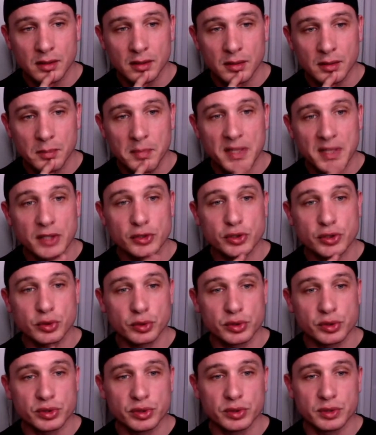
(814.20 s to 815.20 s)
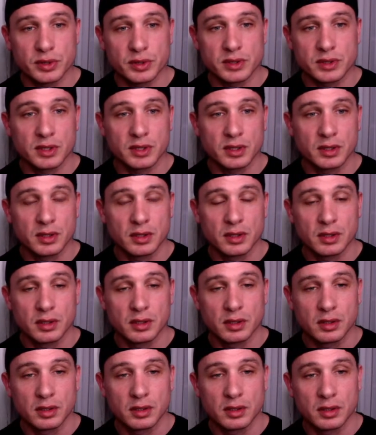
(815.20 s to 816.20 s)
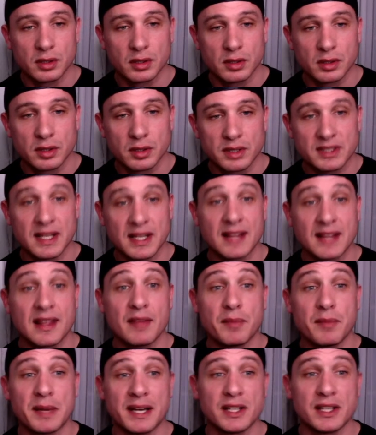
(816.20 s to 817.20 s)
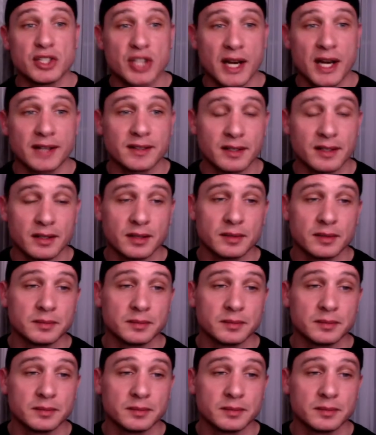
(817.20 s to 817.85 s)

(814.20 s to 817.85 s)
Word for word: middle school students say they've been injected.